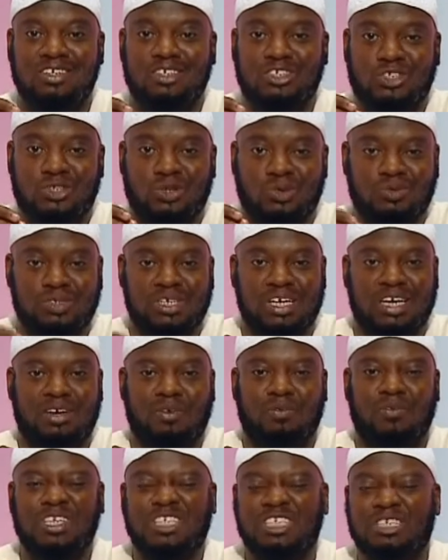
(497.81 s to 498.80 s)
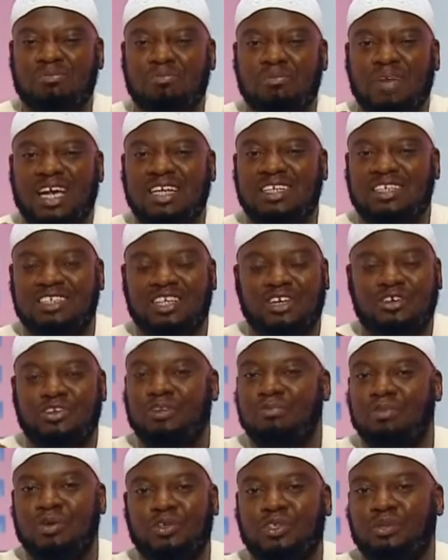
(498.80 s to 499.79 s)
Sauda when she made this
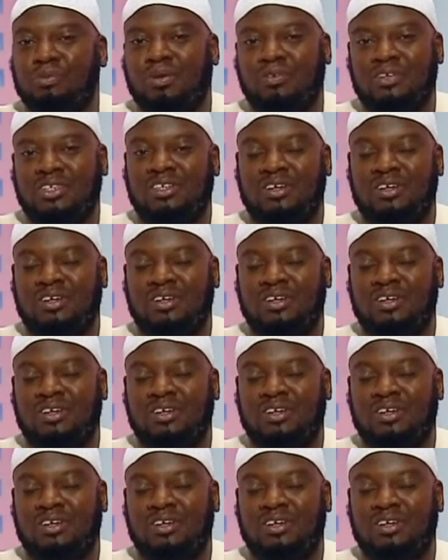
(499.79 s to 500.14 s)
agreement with the Prophet